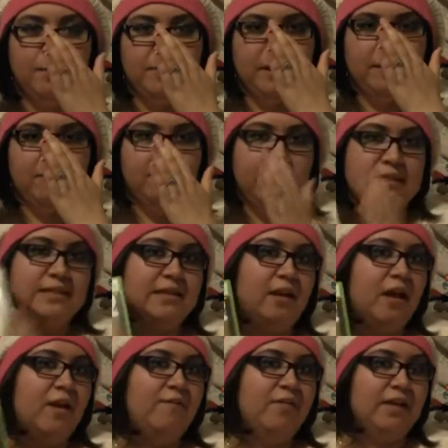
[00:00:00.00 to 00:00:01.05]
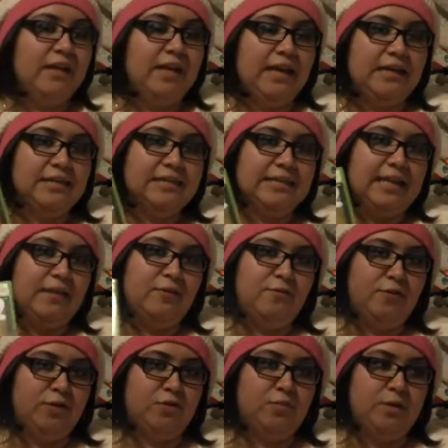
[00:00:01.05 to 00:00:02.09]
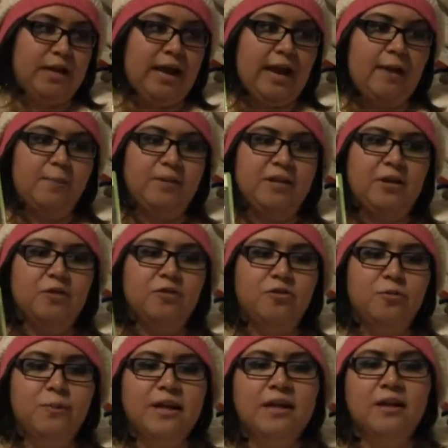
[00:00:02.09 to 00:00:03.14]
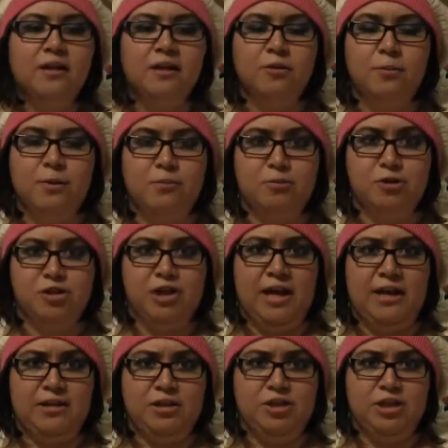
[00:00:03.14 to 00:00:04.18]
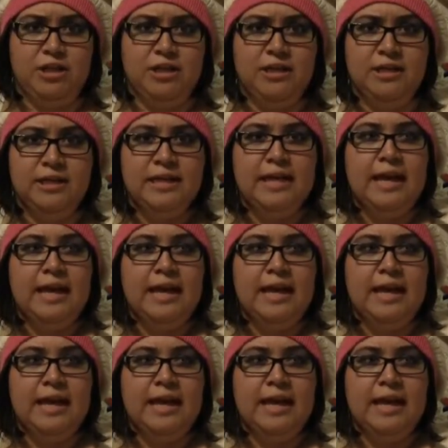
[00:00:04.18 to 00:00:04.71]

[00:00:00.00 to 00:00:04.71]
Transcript: They fixed a lot of the kinks that the first one had, but they also made it a little bit more challenging.